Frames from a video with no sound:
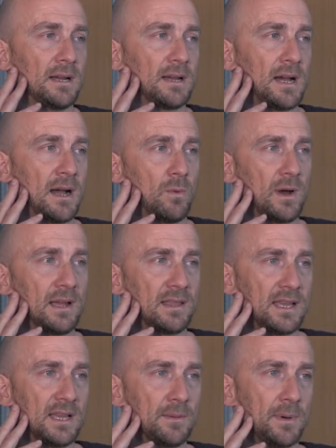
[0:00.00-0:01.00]
how I
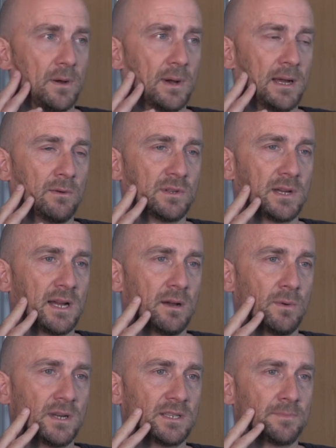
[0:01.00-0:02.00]
think about
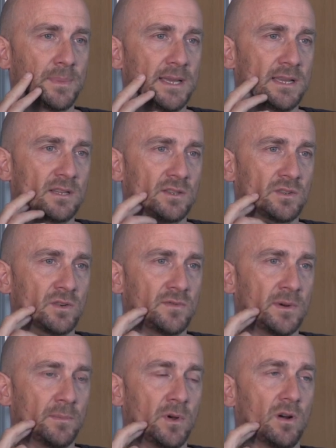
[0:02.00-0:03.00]
how I speak and
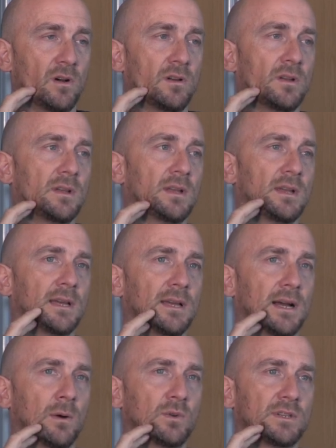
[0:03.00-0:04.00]
stuff. I
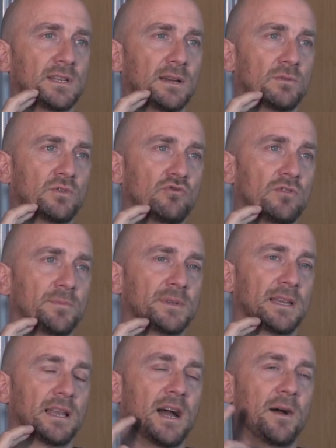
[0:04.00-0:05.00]
wouldn't say I was
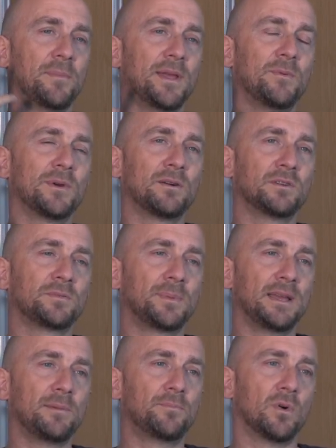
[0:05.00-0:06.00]
100% happy with how I
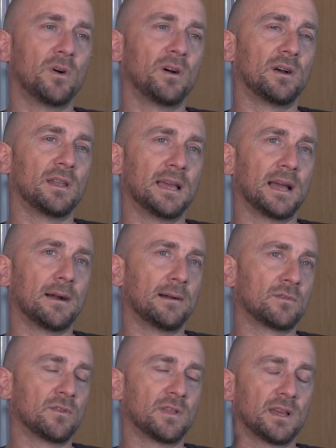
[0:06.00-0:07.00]
speak, but I
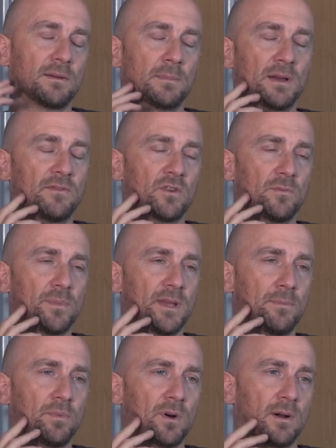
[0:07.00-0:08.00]
don't think I'm ever going to
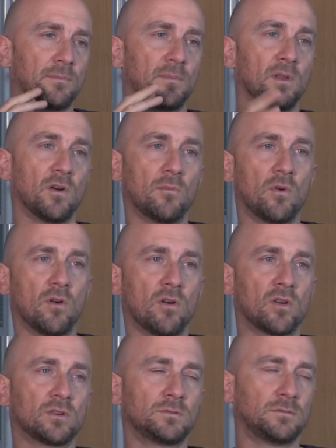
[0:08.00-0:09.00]
be, but I'm a lot
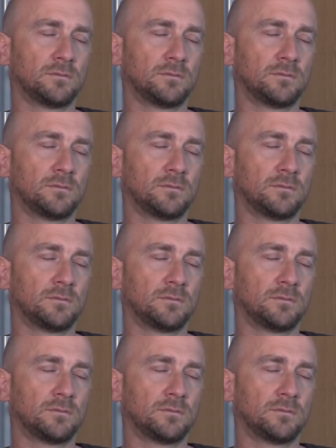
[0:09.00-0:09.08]
more